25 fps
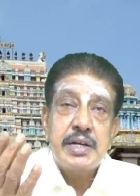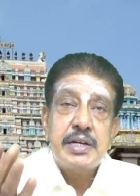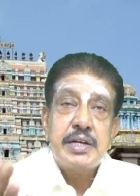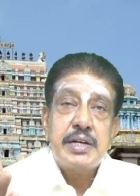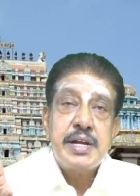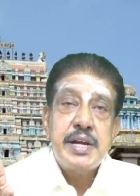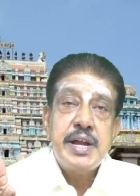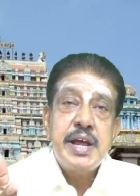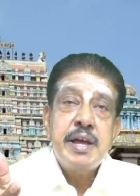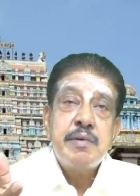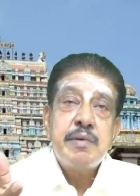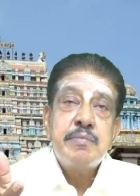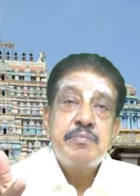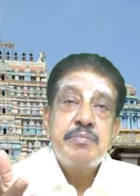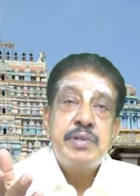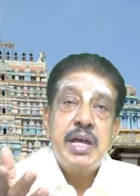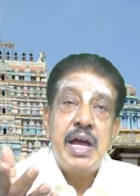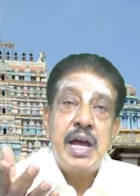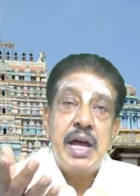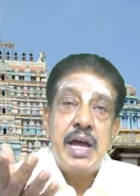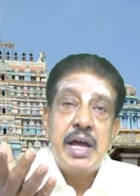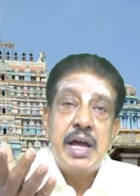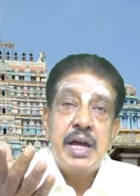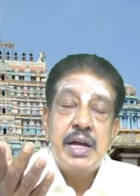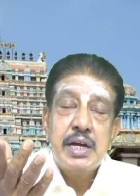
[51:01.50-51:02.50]
name
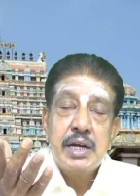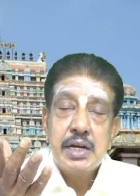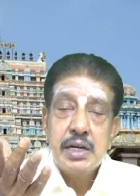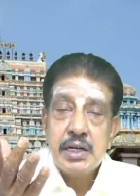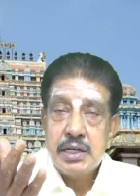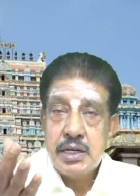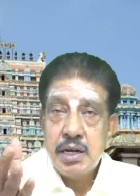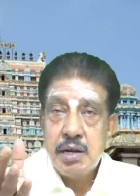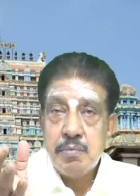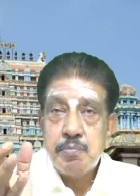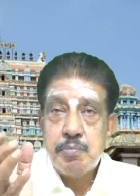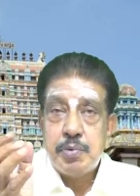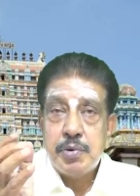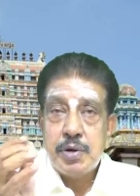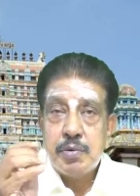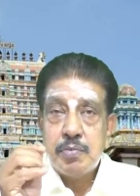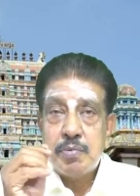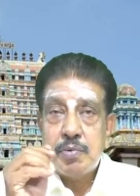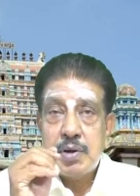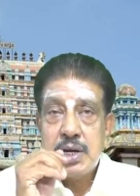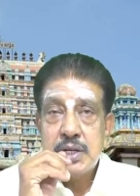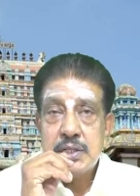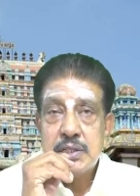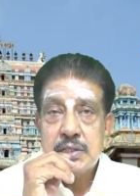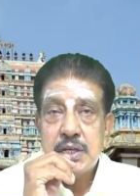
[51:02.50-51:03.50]
the temple
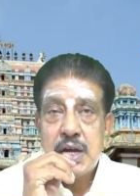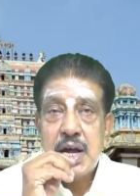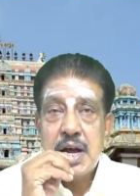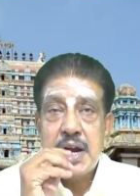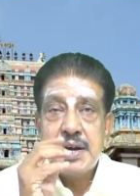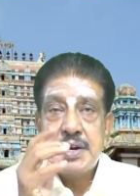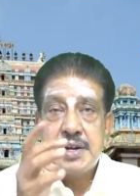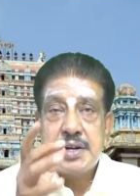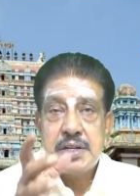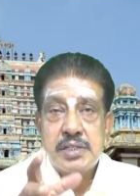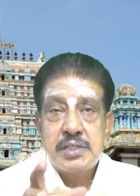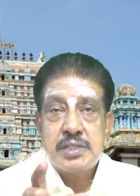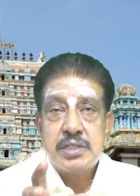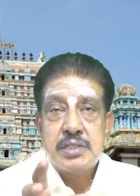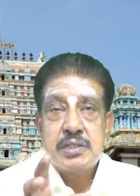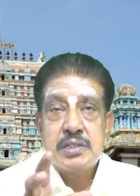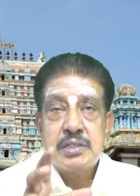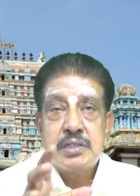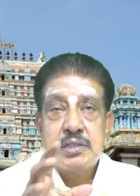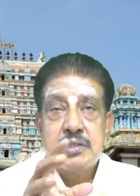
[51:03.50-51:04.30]
was addressed.